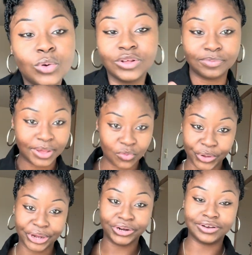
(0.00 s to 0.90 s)
was being
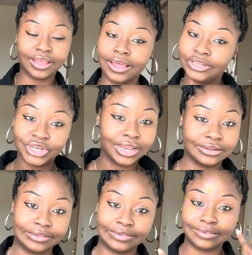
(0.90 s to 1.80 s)
weird and
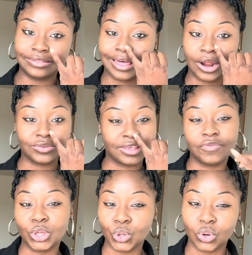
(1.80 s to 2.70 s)
jealous that I was
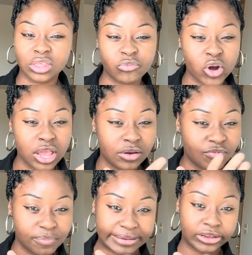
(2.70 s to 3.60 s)
giving you the right
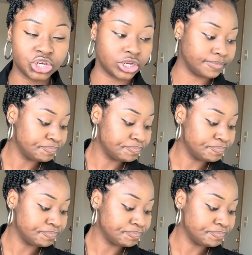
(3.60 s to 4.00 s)
information.